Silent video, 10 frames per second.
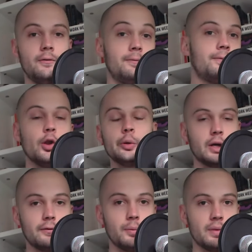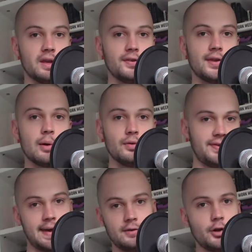Following on from this, I would say
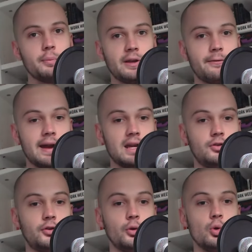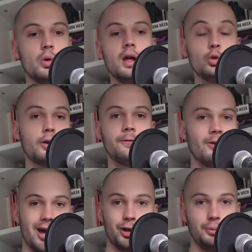don't be afraid to look
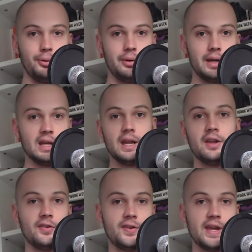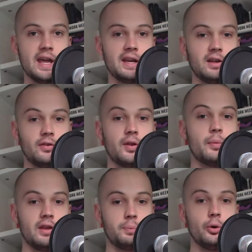for help in understanding some of
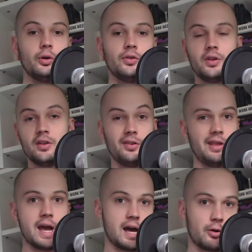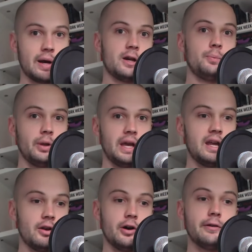these books because they are quite complicated
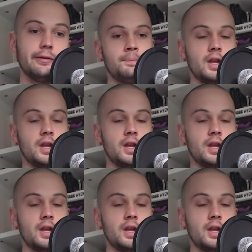often.